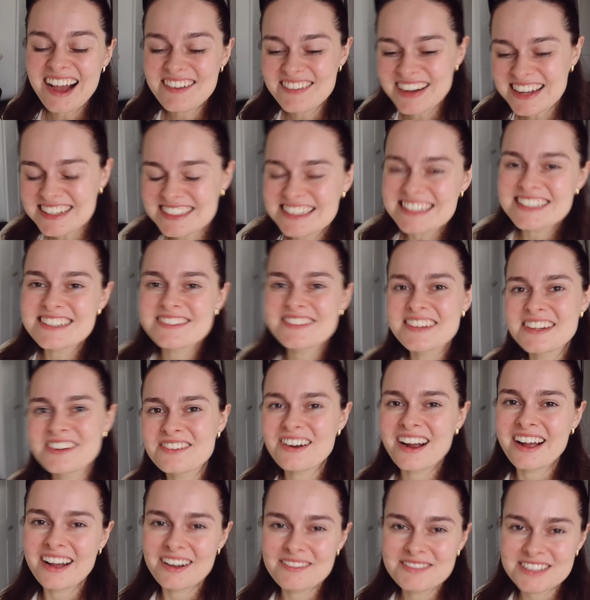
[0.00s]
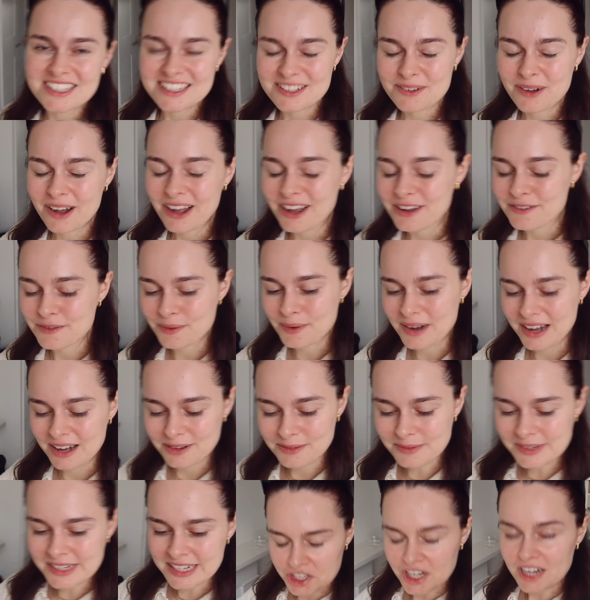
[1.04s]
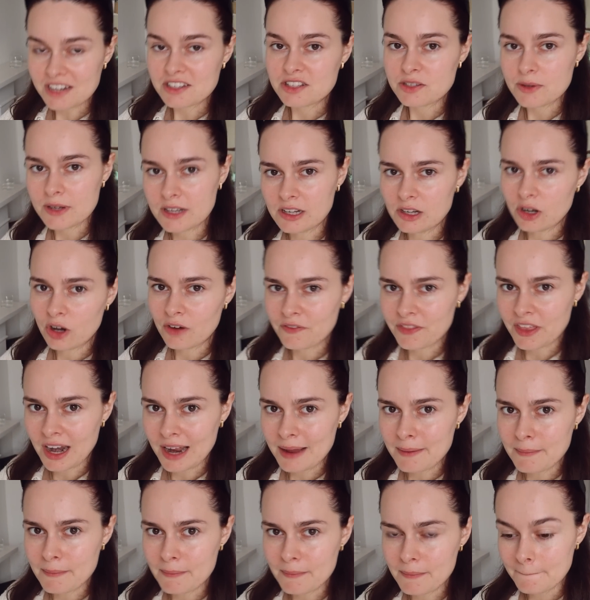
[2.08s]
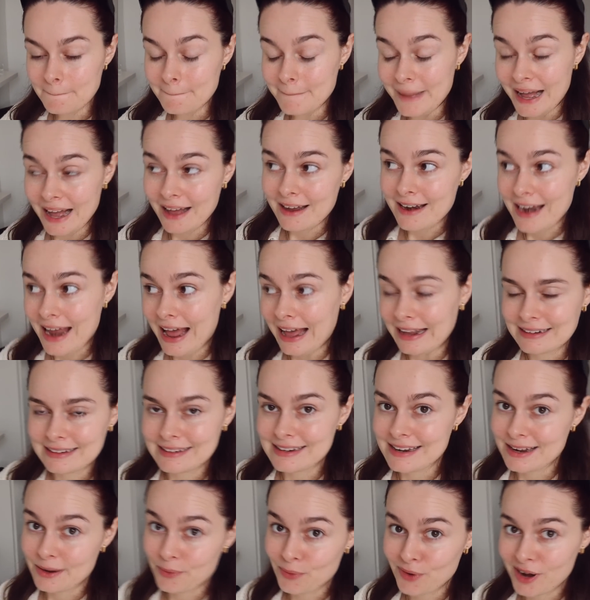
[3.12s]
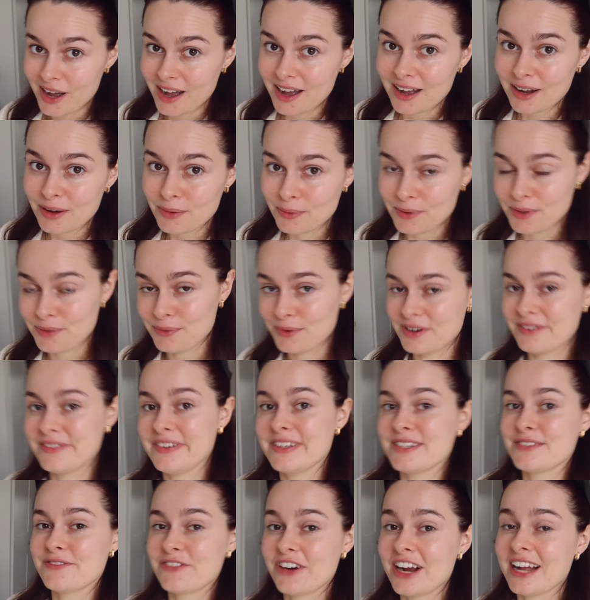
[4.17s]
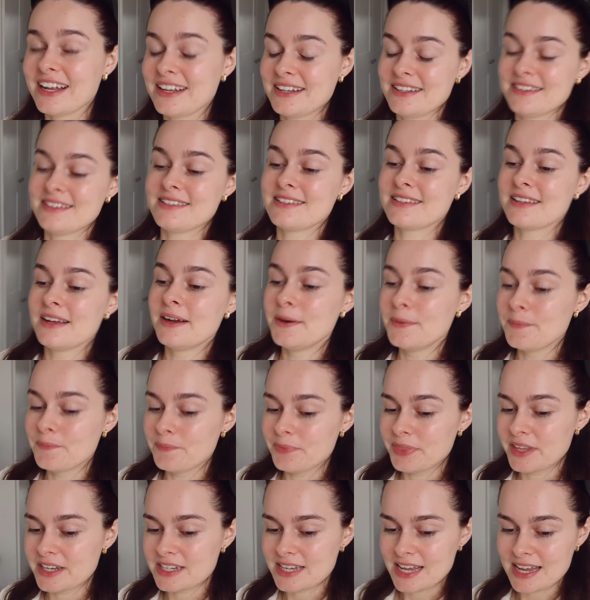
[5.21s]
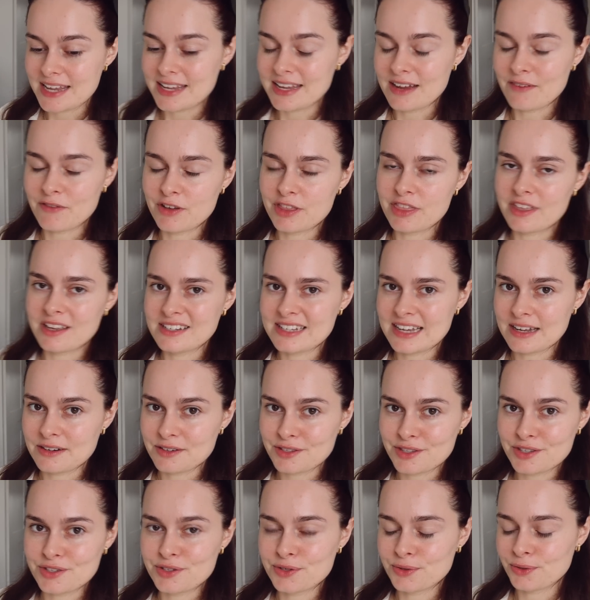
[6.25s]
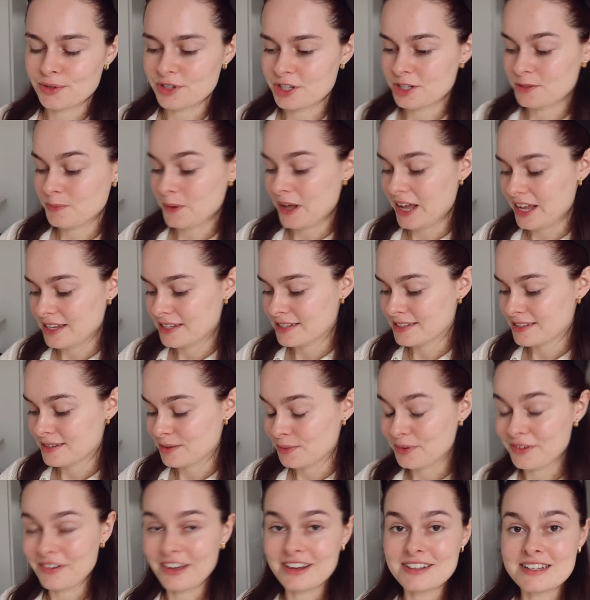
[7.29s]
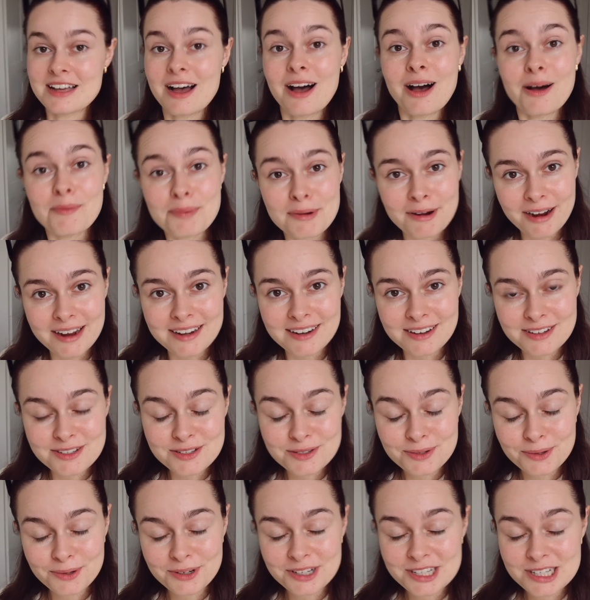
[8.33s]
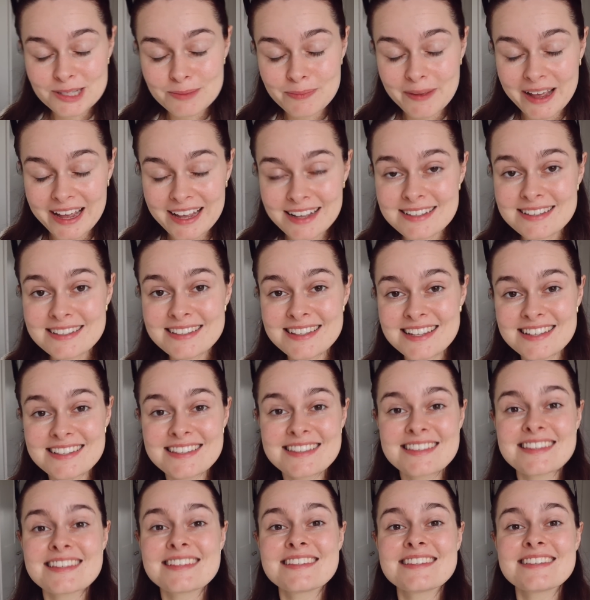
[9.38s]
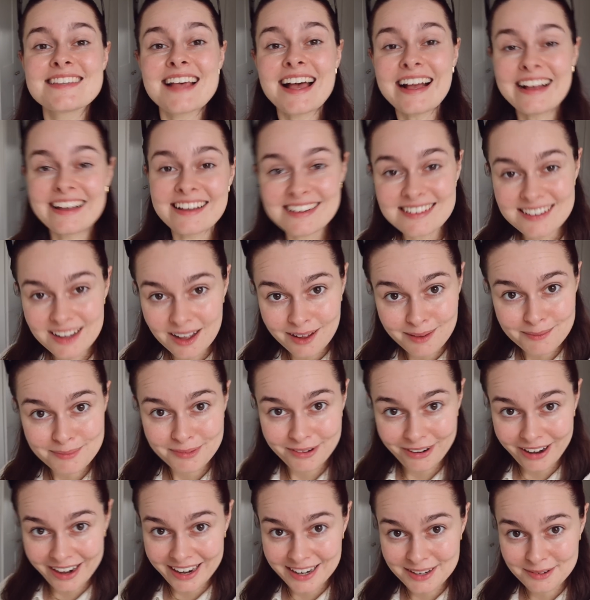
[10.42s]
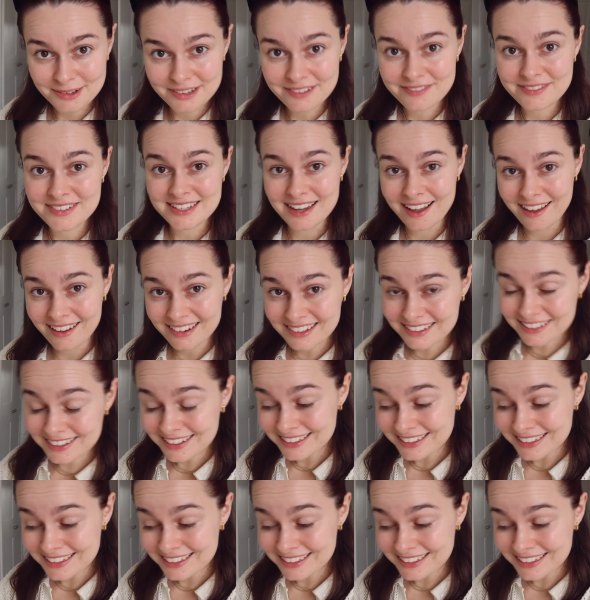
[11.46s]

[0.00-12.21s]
I'm actually doing all right, I'm just quite overwhelmed. Jack's doing a lot of the like manhandling work with one of his friends they're taking everything down to the storage space. We've had to upgrade our storage space. This is the second upgrade we've done.